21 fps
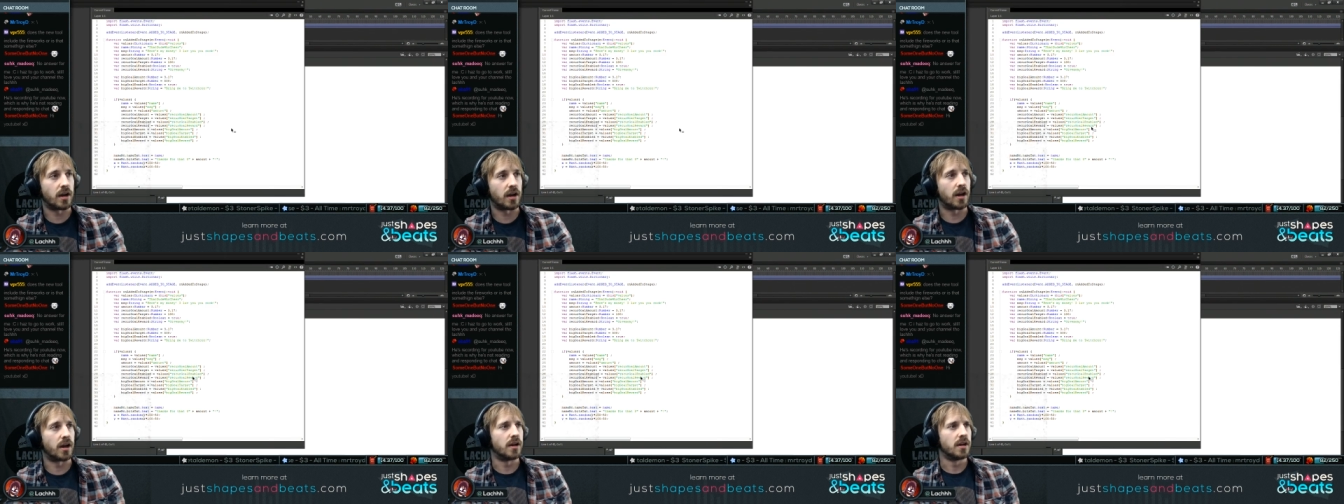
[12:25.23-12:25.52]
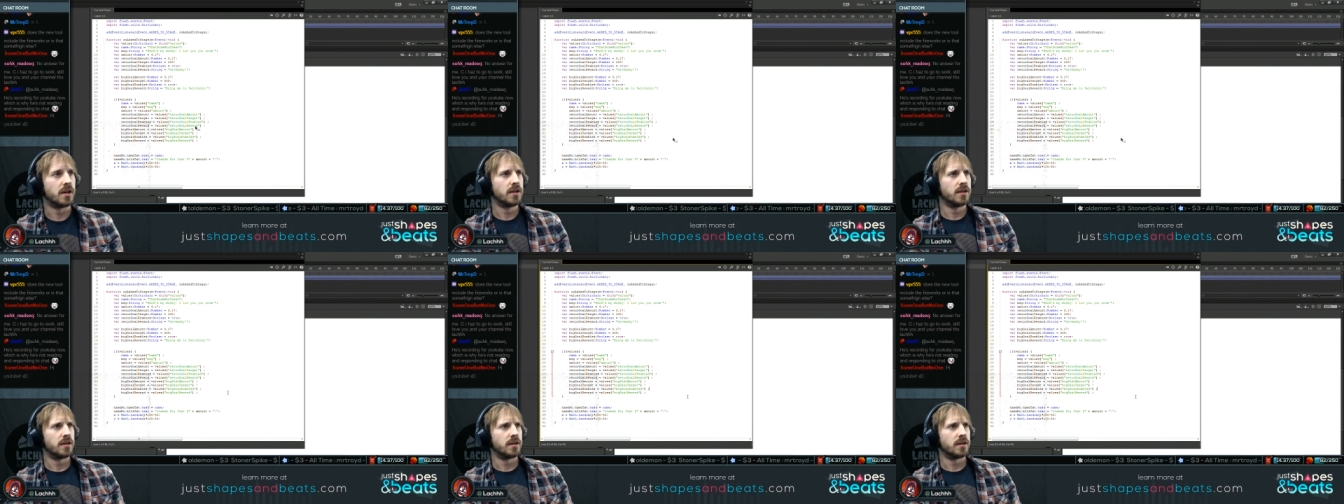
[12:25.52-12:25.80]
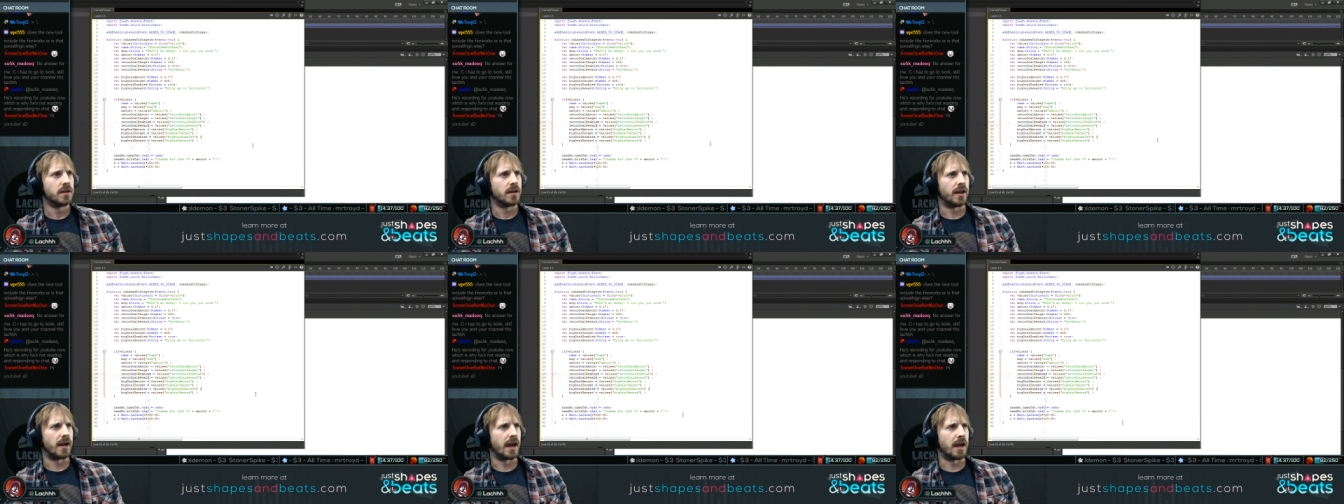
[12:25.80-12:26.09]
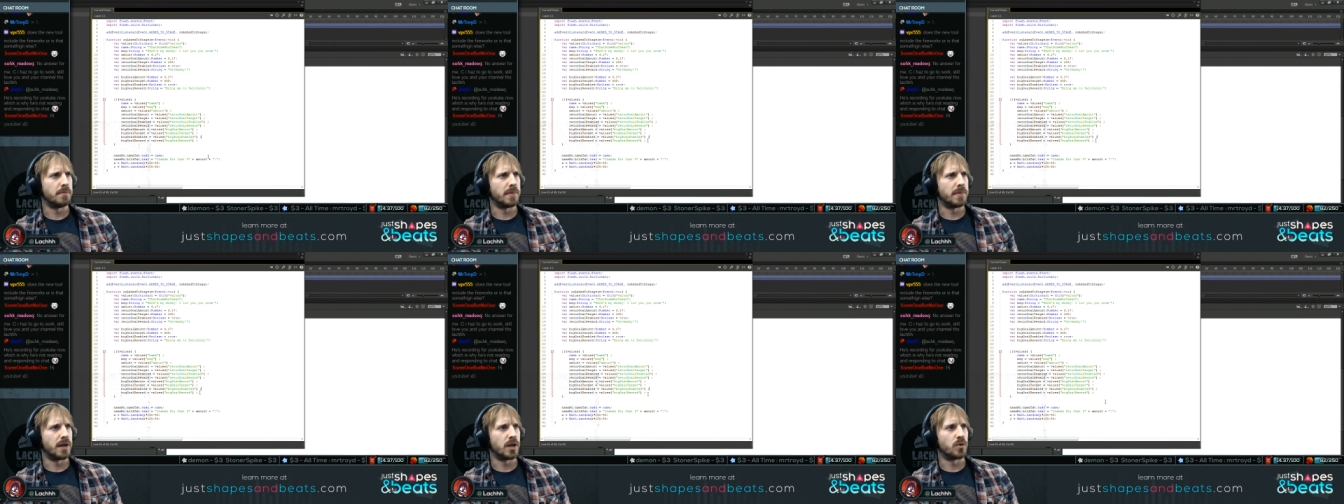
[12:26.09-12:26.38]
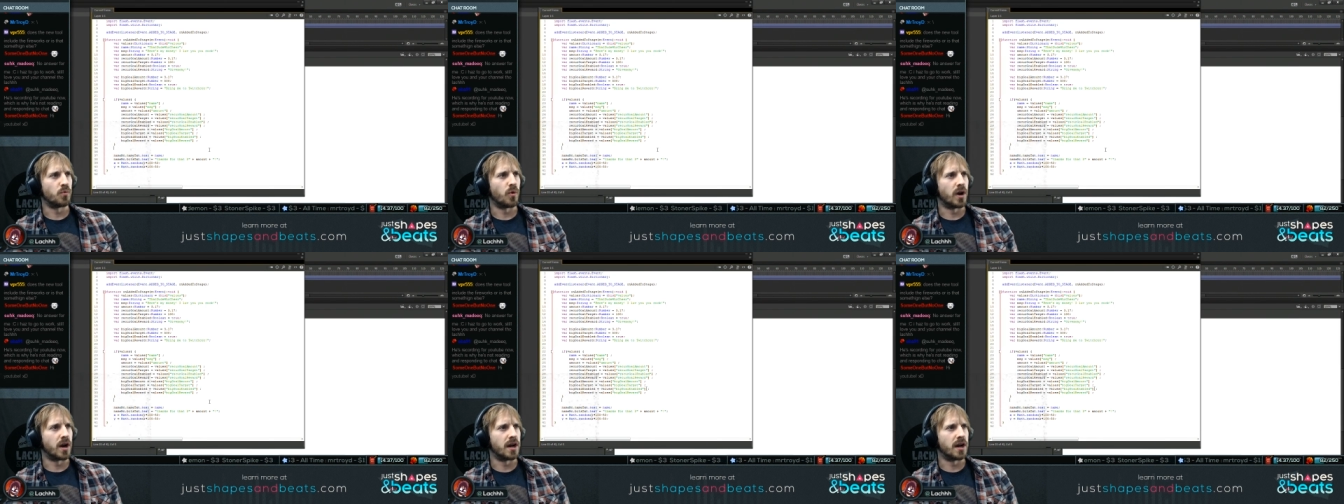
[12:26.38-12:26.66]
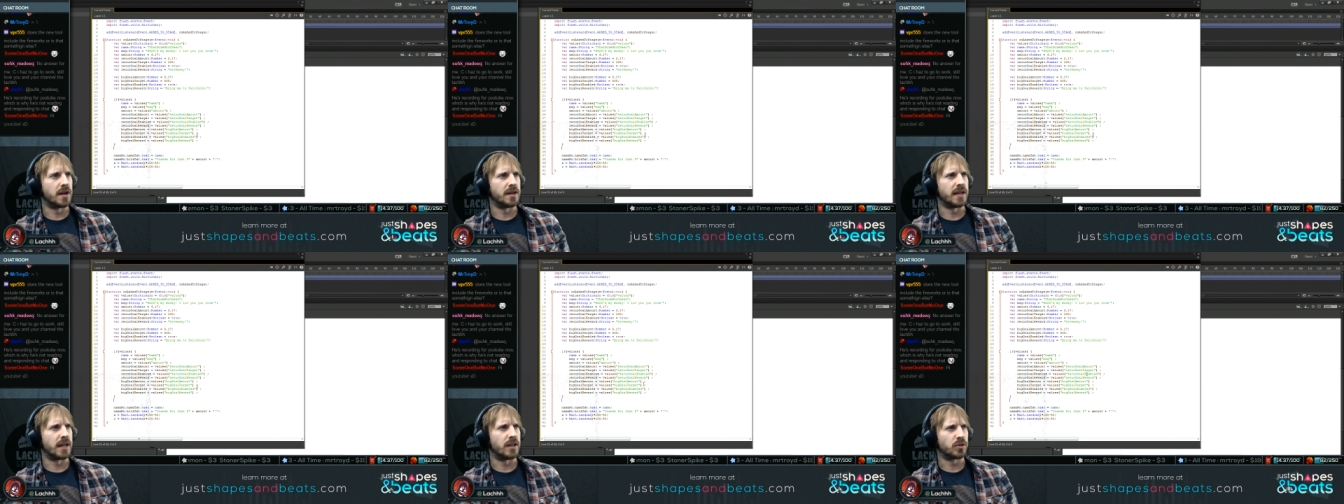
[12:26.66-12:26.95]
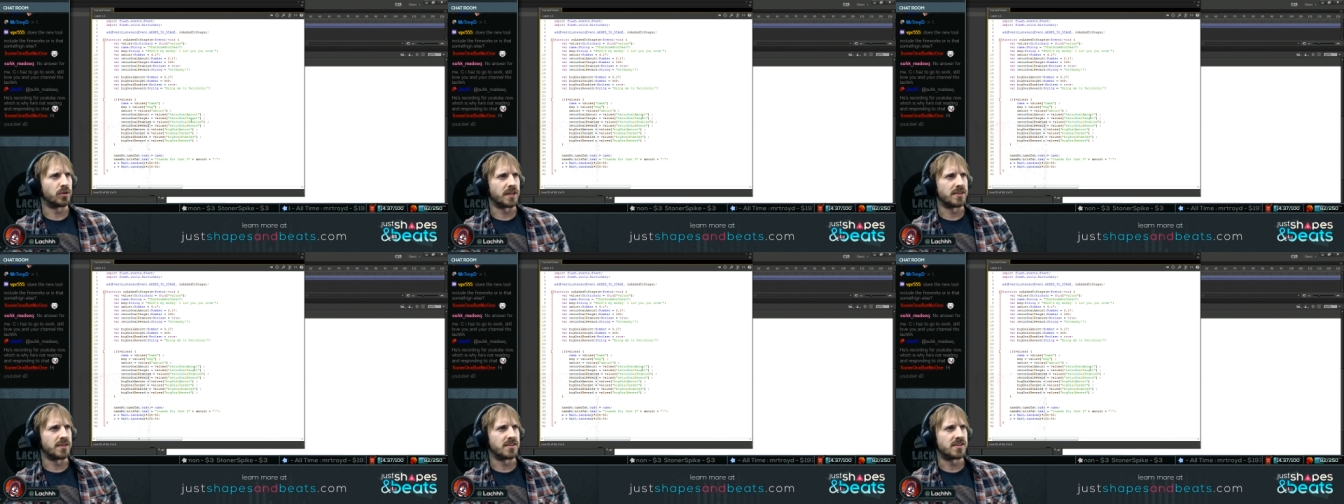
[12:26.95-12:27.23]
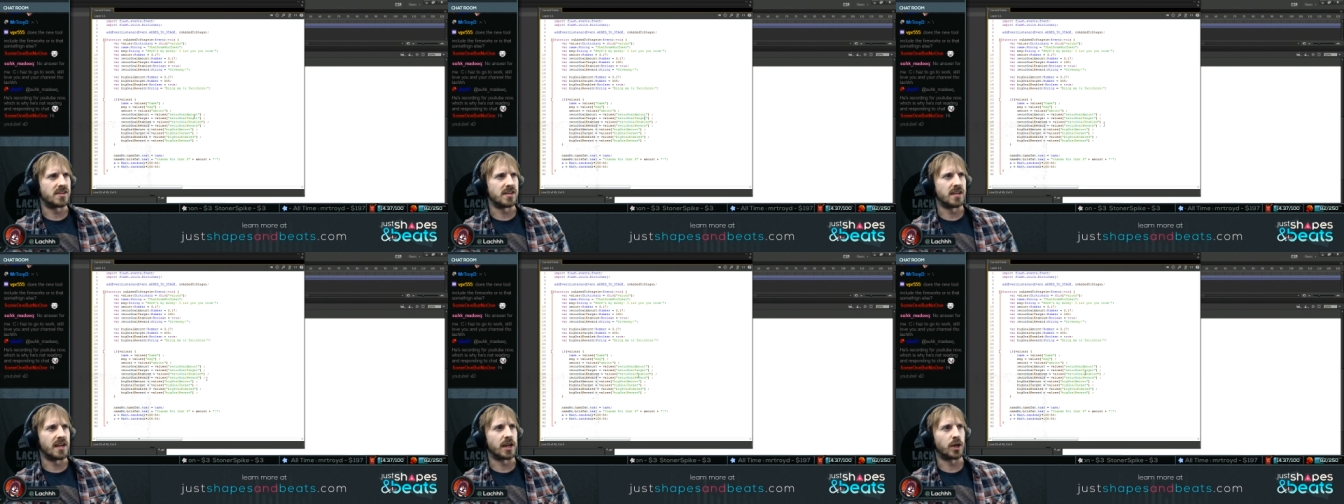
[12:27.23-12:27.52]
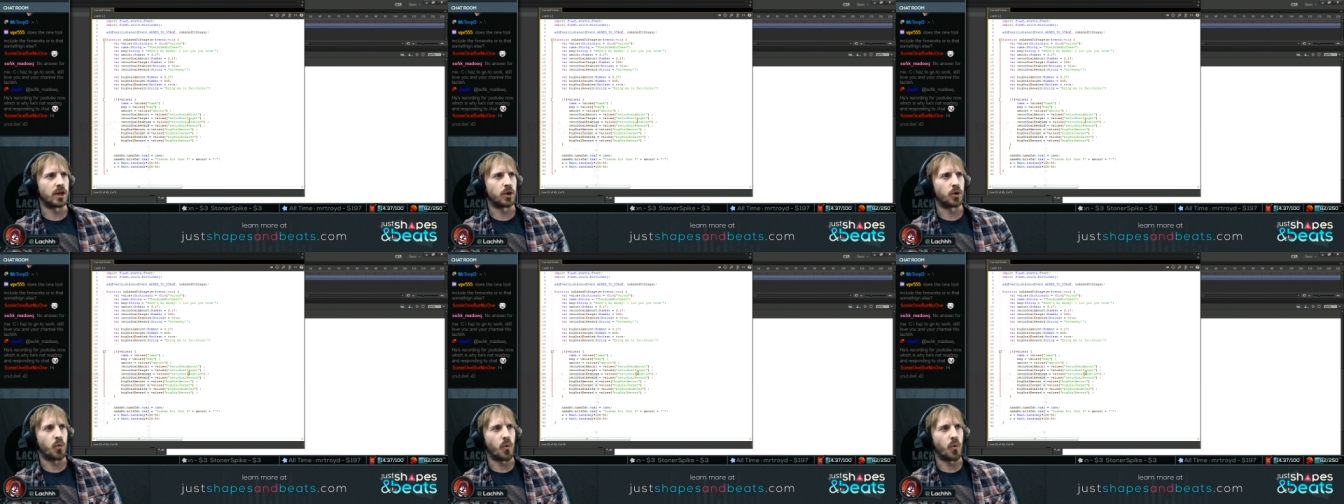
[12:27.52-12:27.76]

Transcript: uh, I made one and you can see like